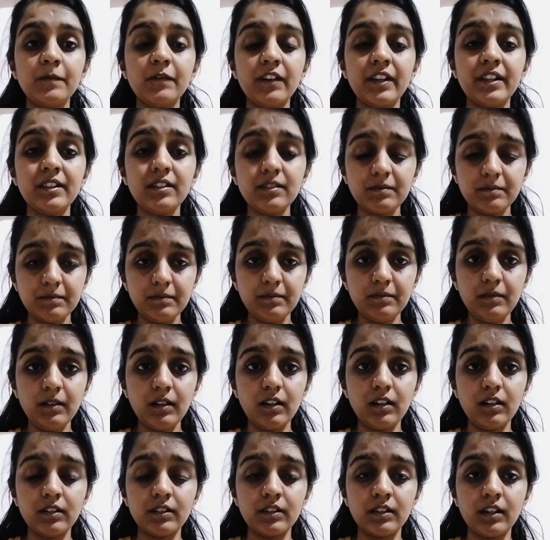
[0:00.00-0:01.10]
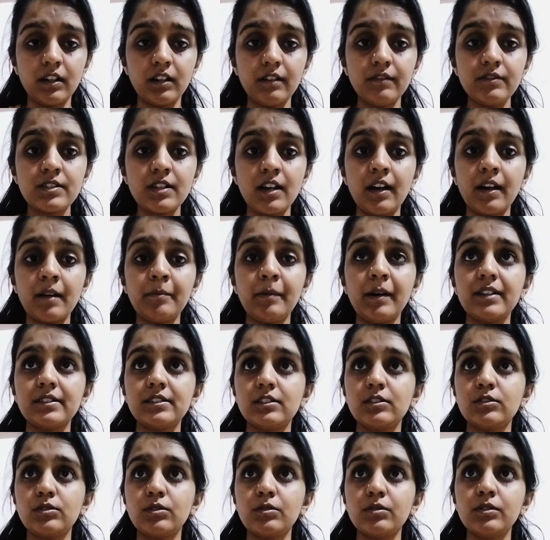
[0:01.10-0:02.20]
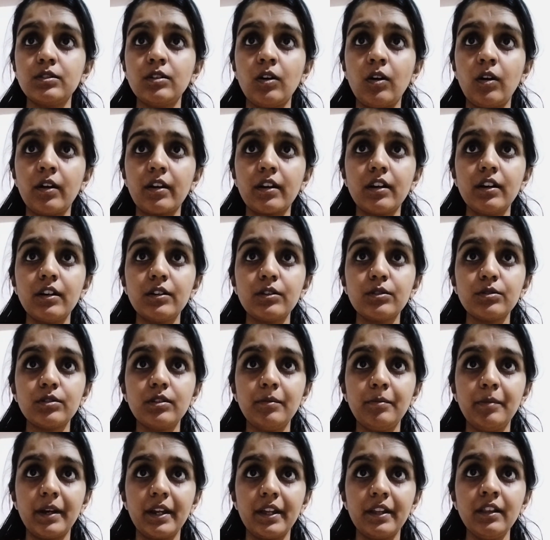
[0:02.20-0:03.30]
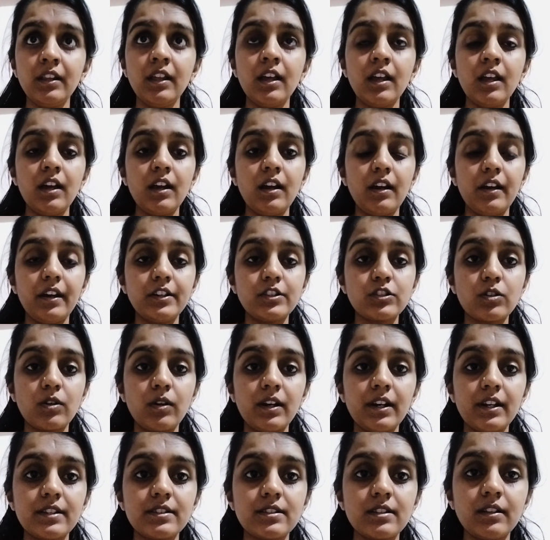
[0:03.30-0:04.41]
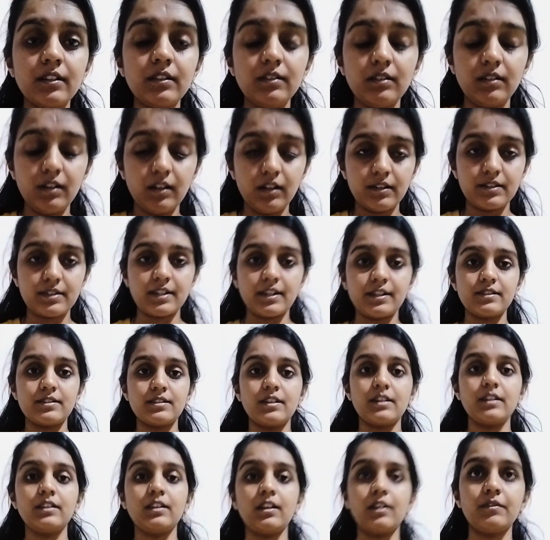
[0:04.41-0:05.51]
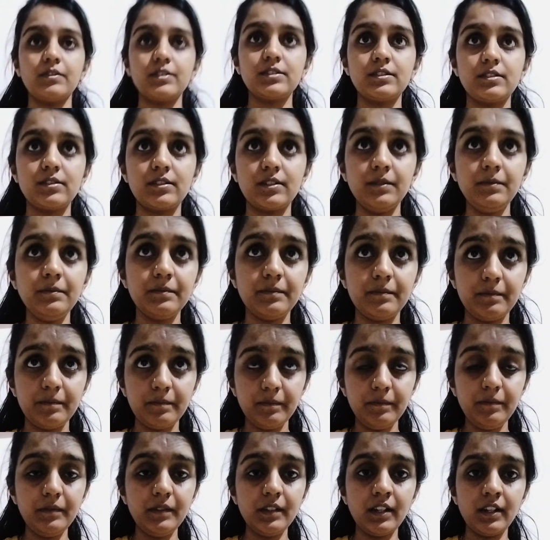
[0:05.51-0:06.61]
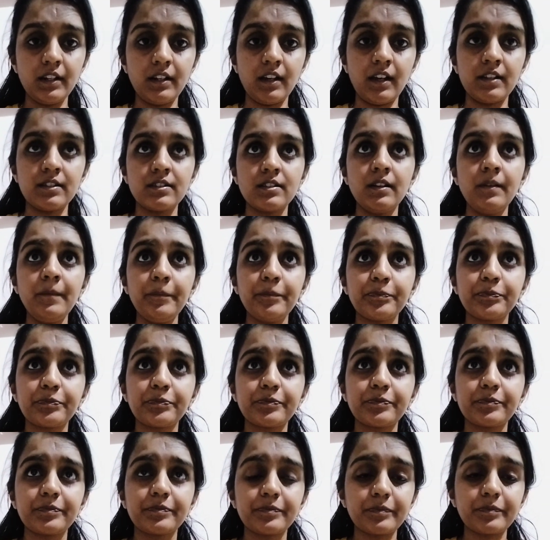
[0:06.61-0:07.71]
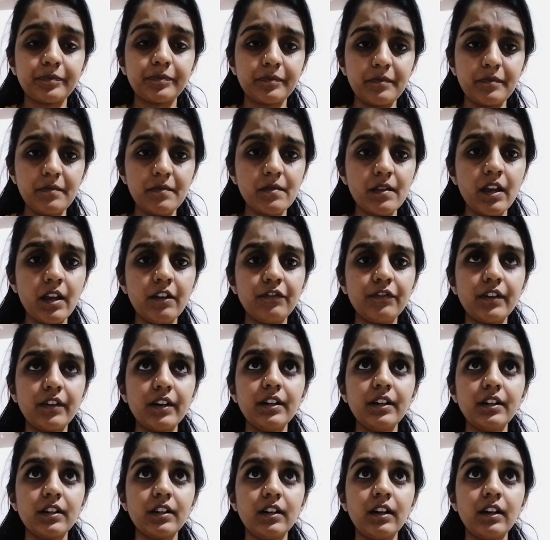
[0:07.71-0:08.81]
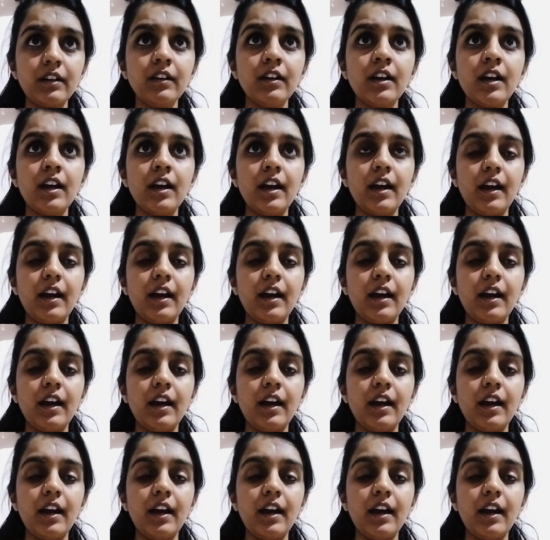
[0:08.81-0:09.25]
when the nerves are passes through the organ to the brain, it's called as a sensory nervous system. It has a afferent nerve,